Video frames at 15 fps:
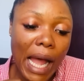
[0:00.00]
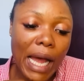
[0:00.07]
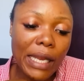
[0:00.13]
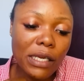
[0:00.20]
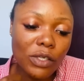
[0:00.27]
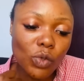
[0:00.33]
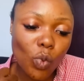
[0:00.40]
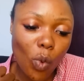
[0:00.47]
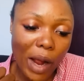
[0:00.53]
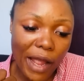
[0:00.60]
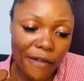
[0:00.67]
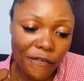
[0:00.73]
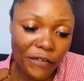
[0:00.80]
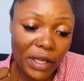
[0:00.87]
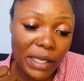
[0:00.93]
and his
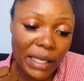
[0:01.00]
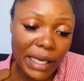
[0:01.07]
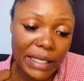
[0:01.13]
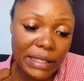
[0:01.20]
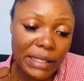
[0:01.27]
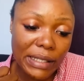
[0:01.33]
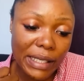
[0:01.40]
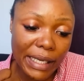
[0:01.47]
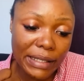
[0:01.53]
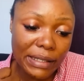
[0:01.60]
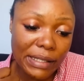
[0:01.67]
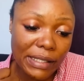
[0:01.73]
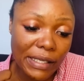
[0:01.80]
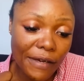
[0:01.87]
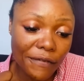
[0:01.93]
wife in
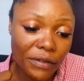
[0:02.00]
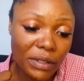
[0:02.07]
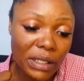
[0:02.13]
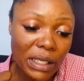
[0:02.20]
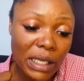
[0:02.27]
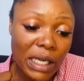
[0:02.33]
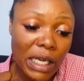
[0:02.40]
1997,